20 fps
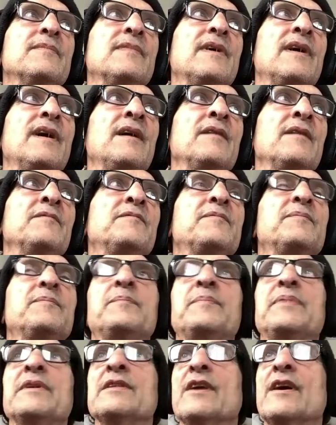I've
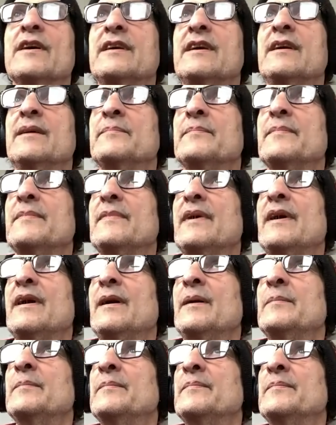been lucky. I
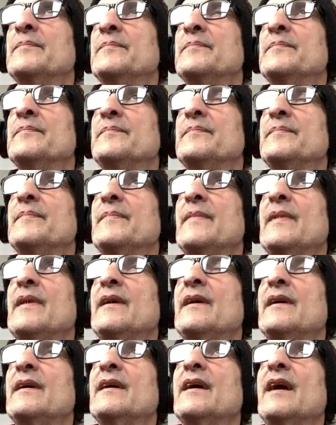don't
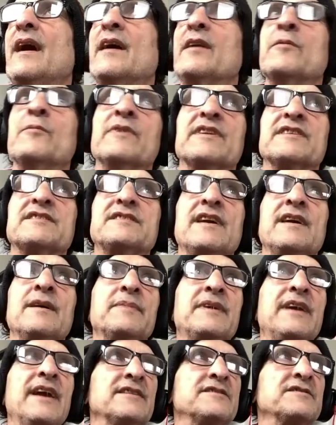want to say I'm
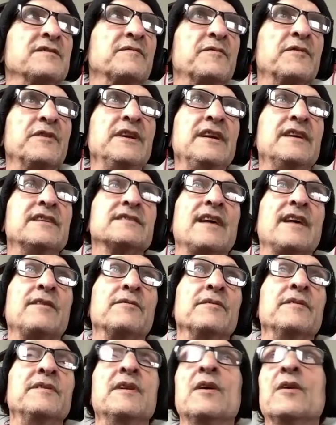cancer free, because I
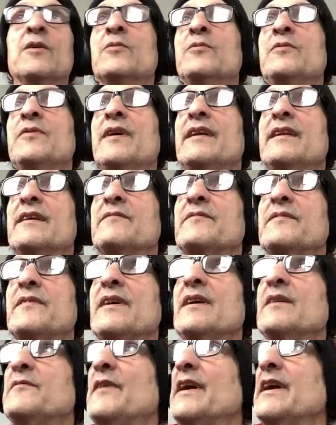don't know that
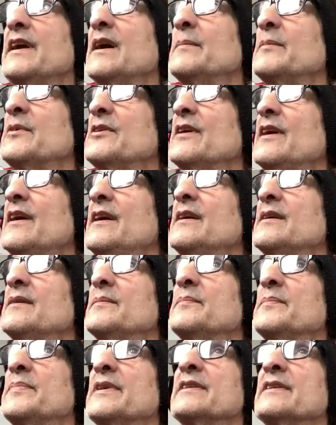if I am or not,
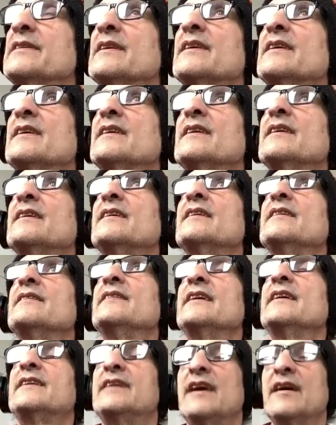but
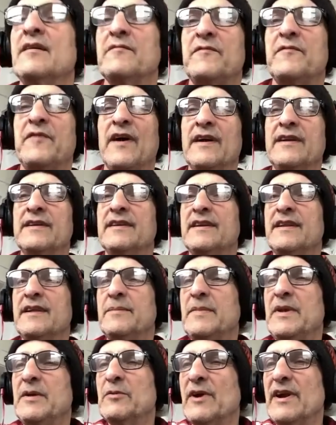they can't find it
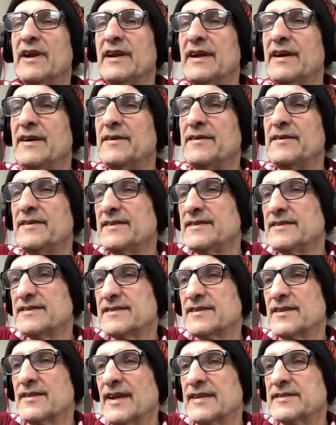in me right now,
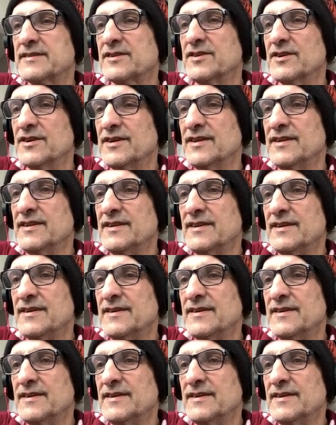so that's good.